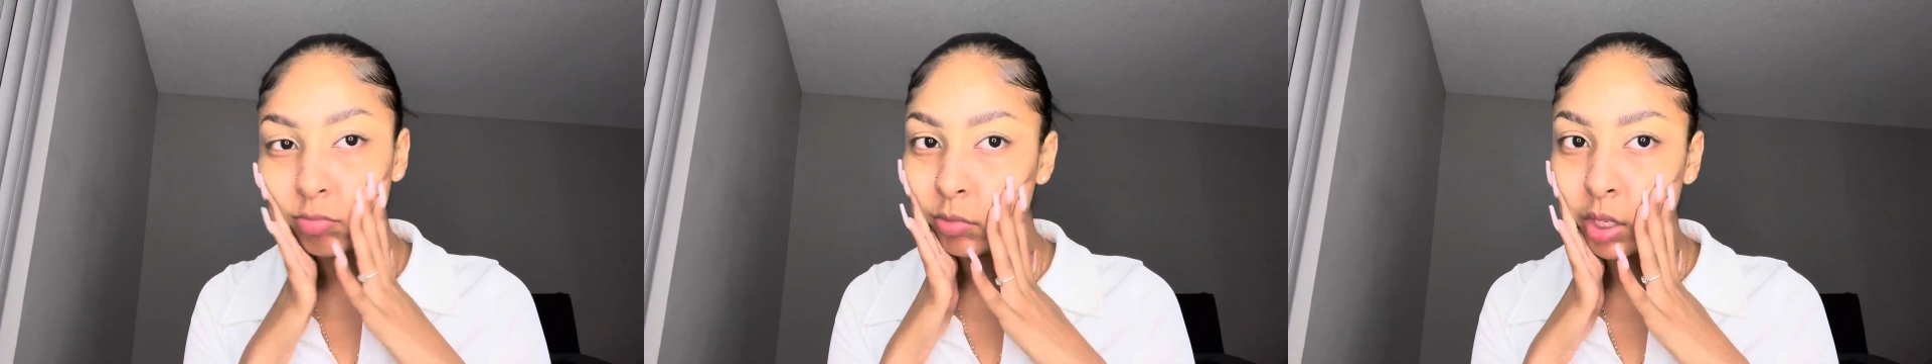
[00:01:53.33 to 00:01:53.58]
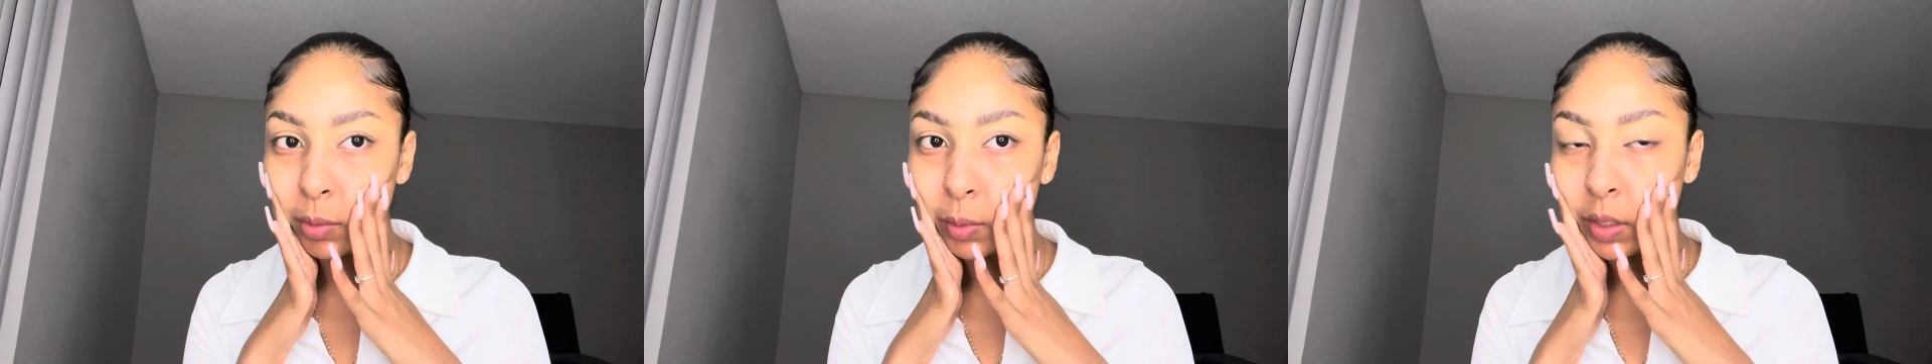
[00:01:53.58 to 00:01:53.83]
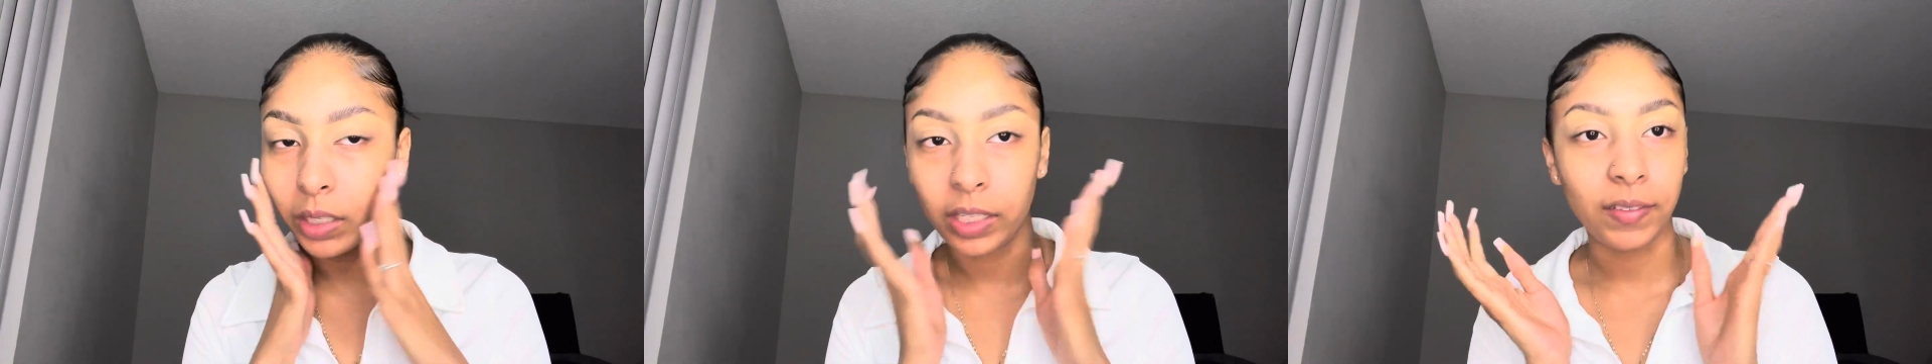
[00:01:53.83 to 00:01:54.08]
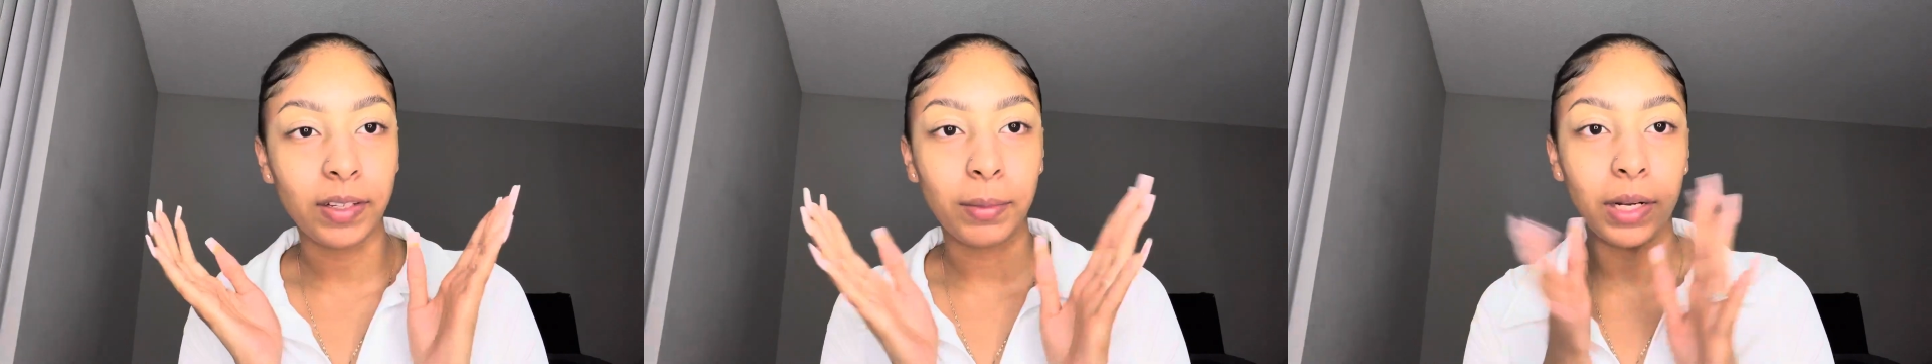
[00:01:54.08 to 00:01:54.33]
They're pretty
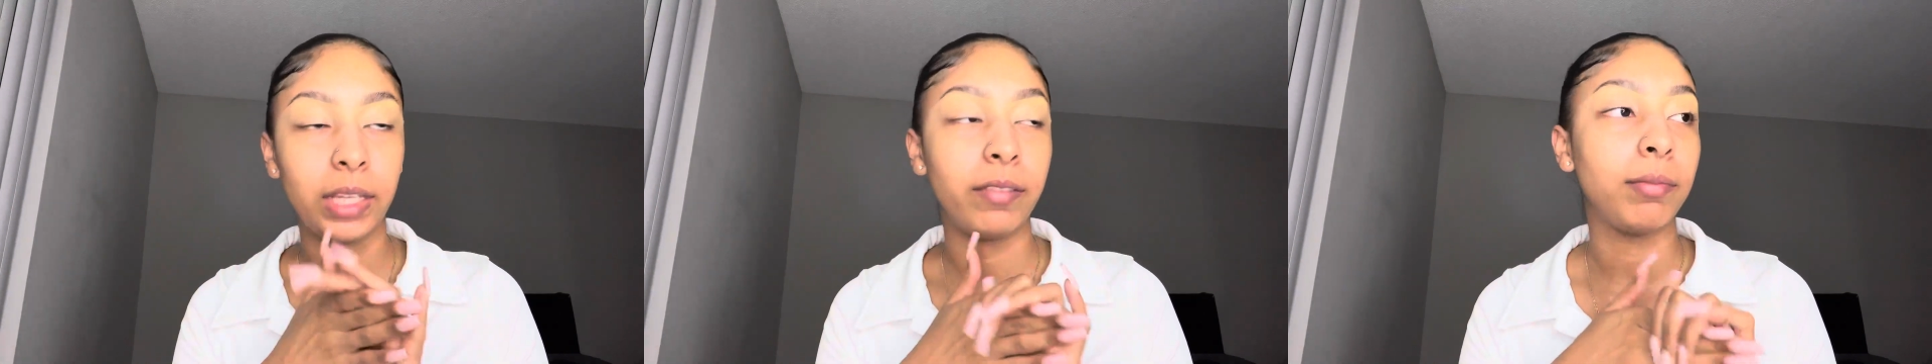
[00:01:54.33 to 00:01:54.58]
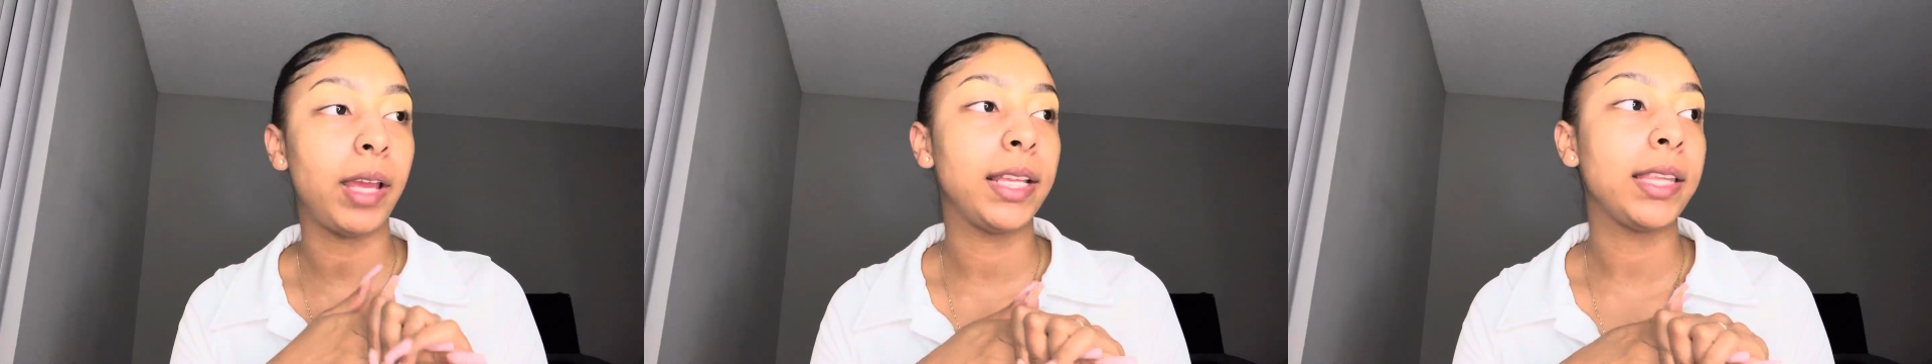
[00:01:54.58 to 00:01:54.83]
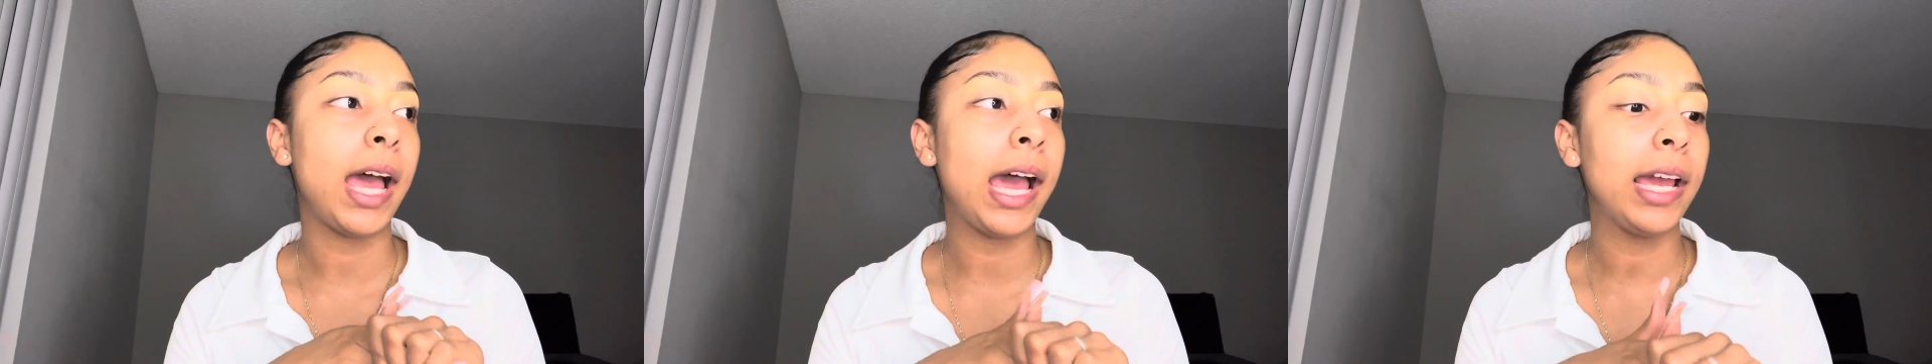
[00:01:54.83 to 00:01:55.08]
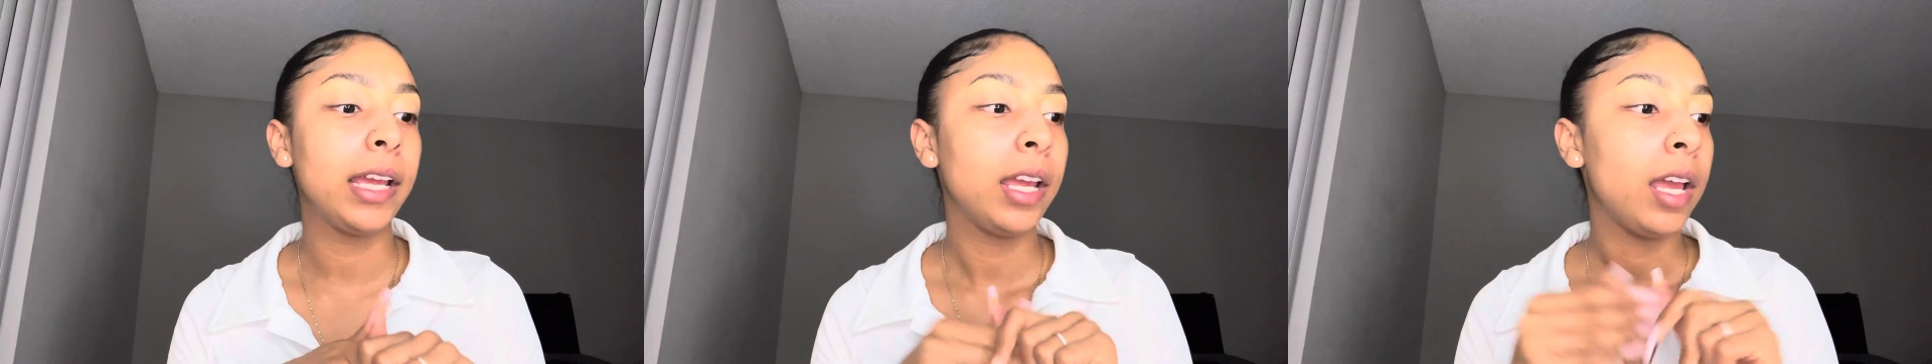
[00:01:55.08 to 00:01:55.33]
even. I'm gonna leave them like that.